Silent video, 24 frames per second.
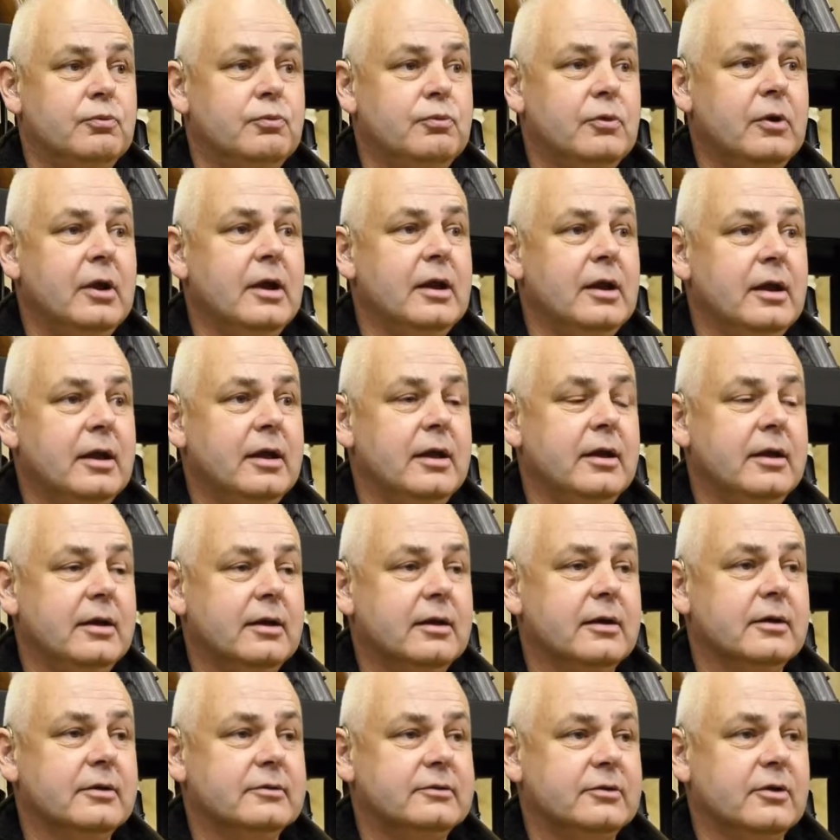really
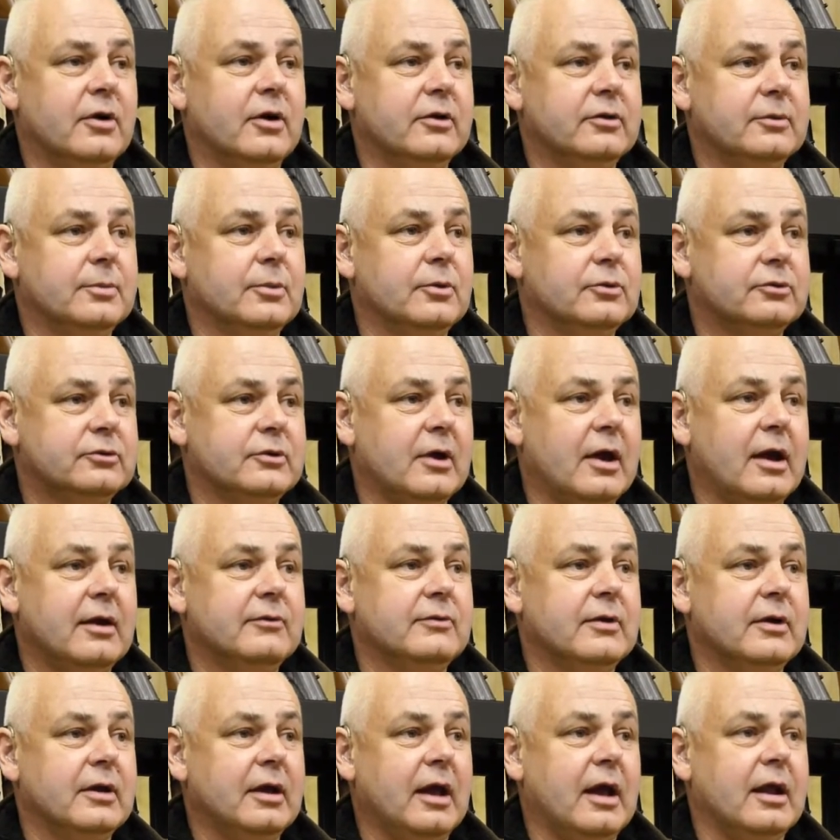sizable
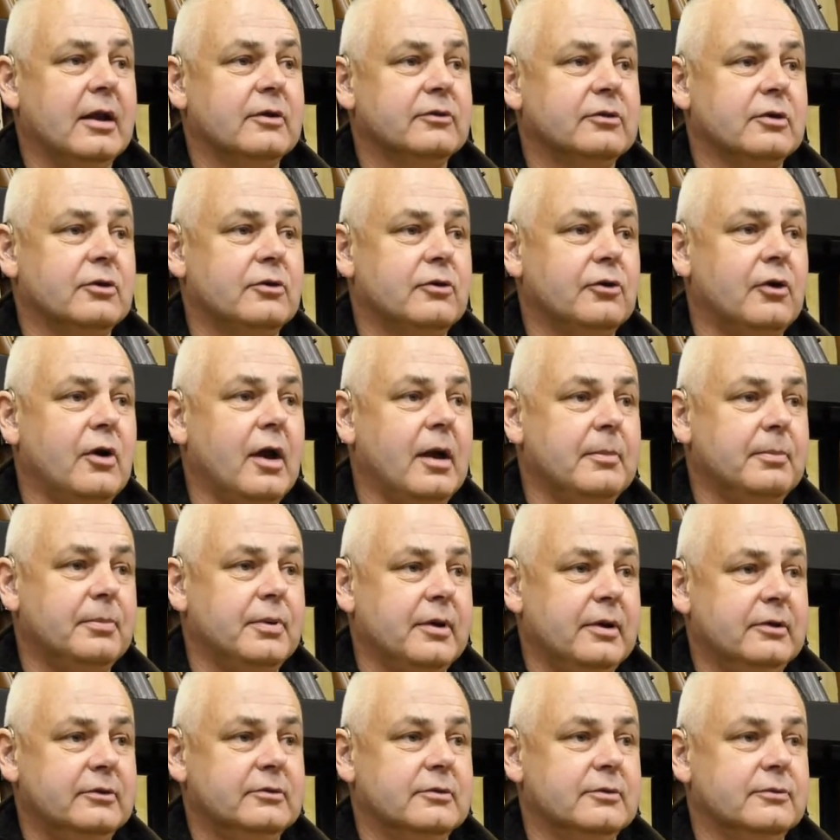saving and it's a great
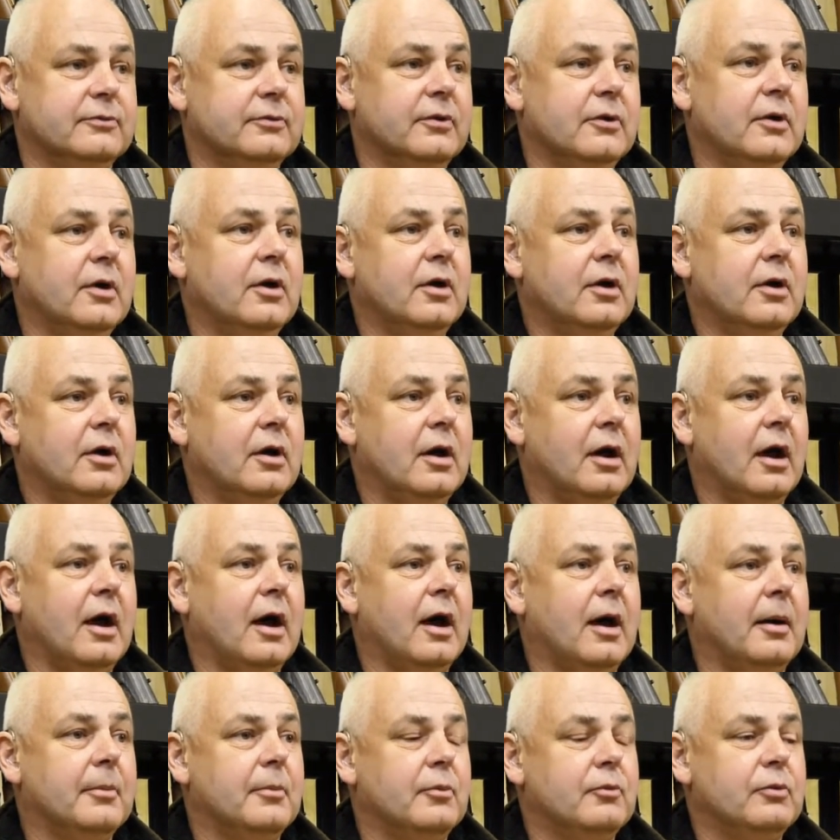piece of
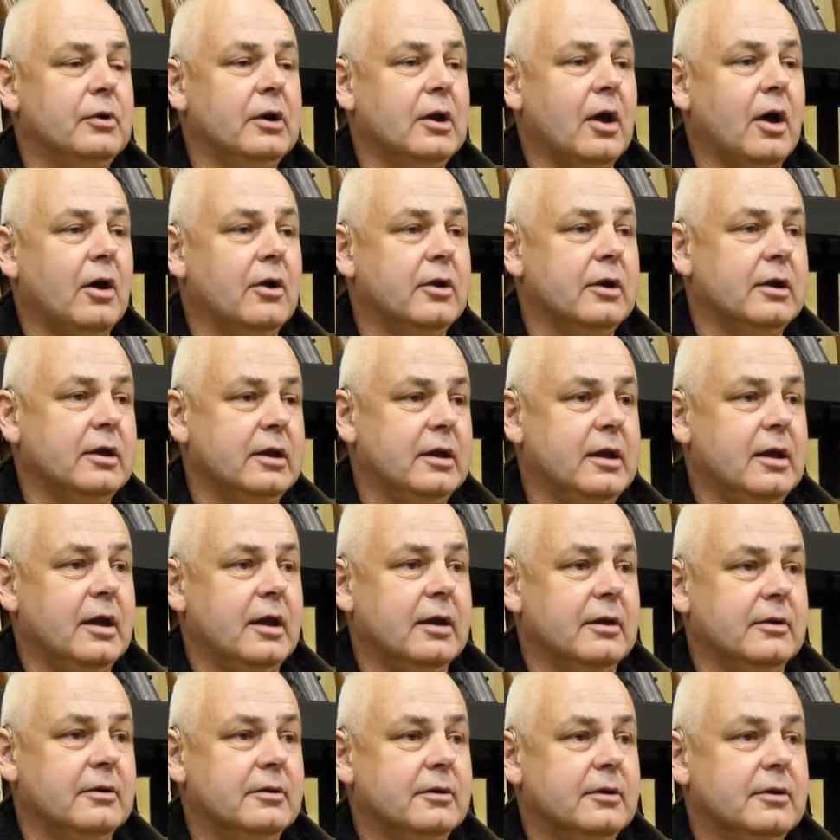um, reloading
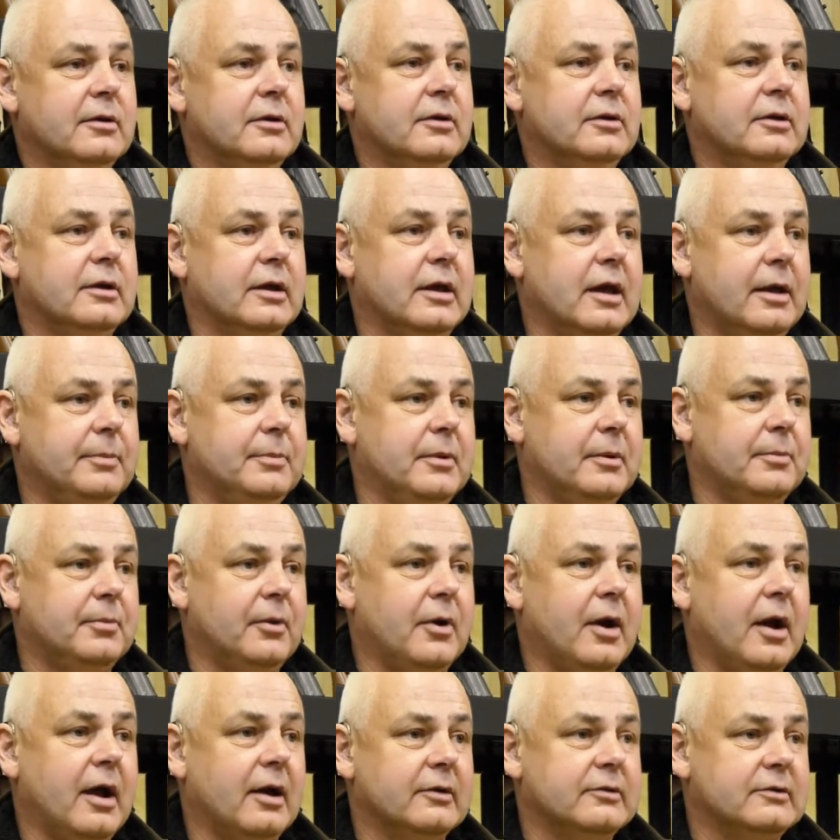kit to keep your
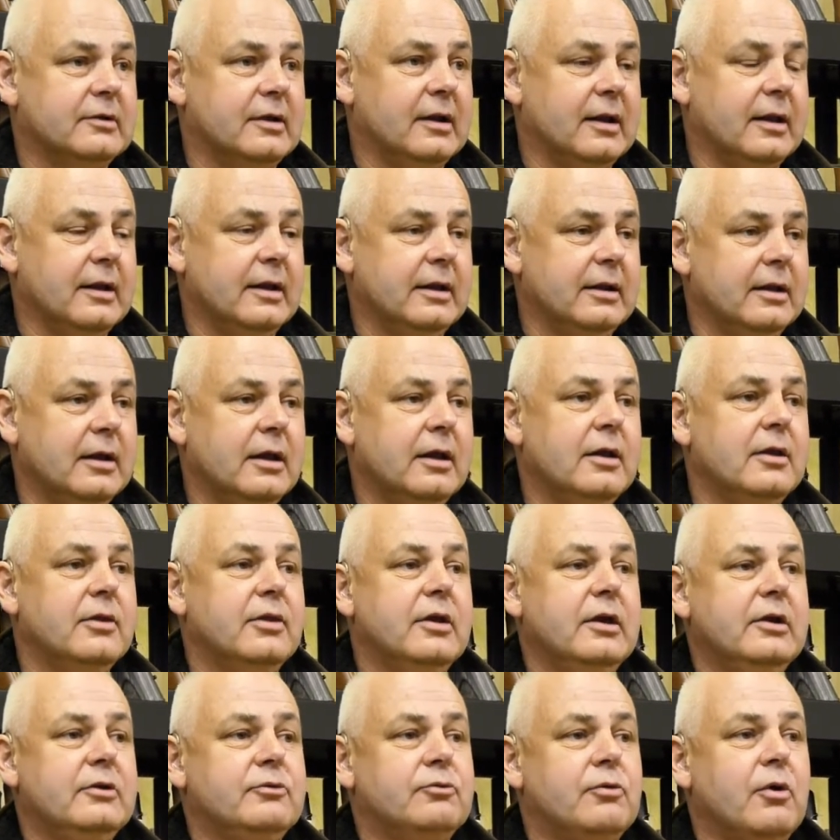brass clean.
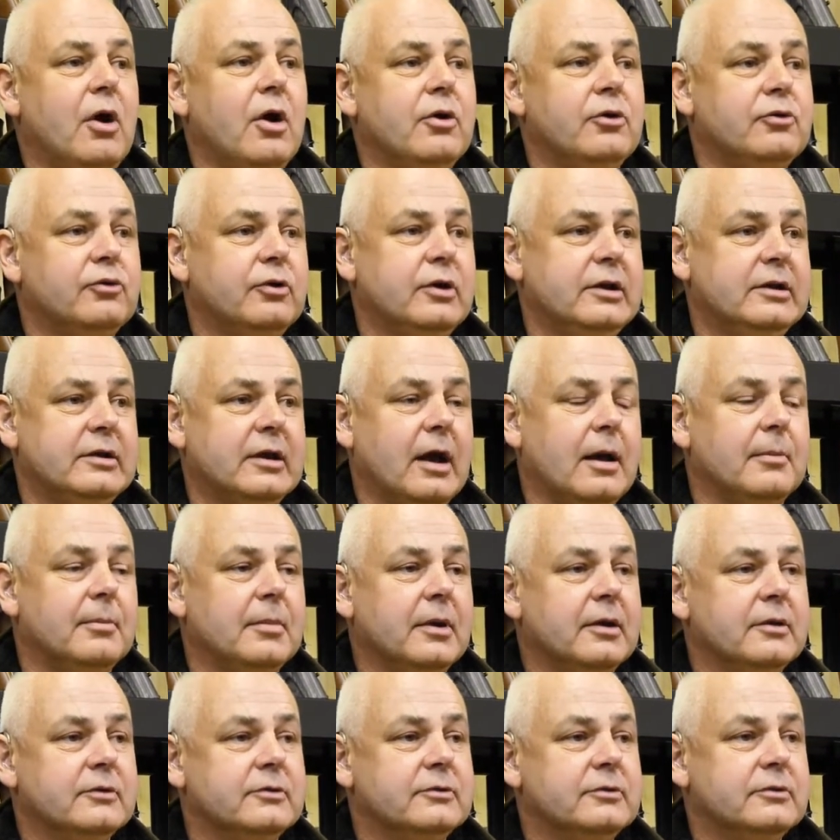These rotary
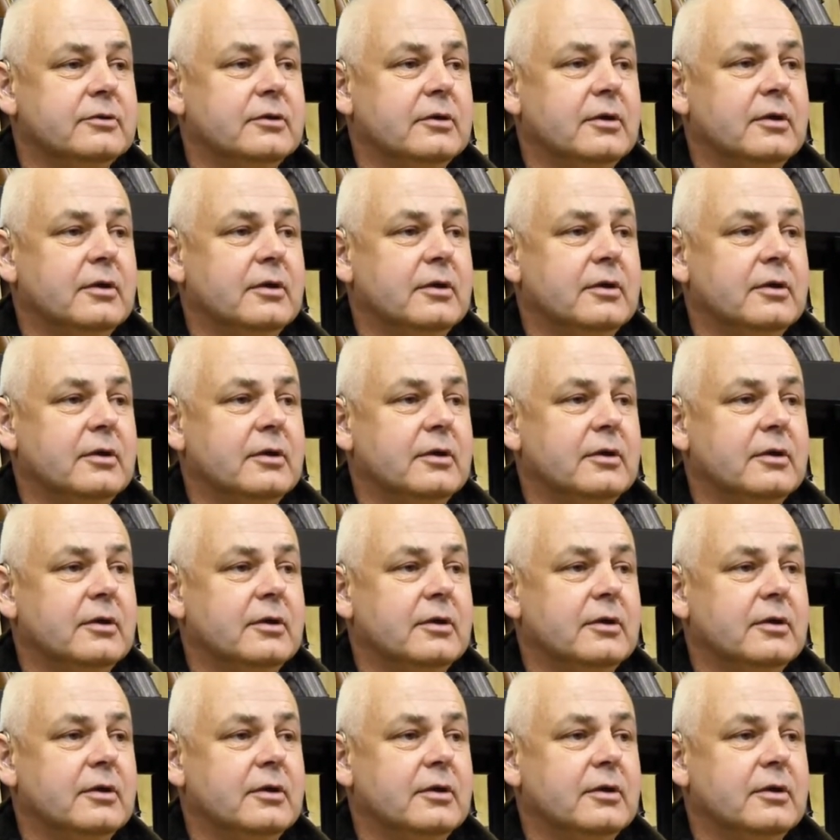tumblers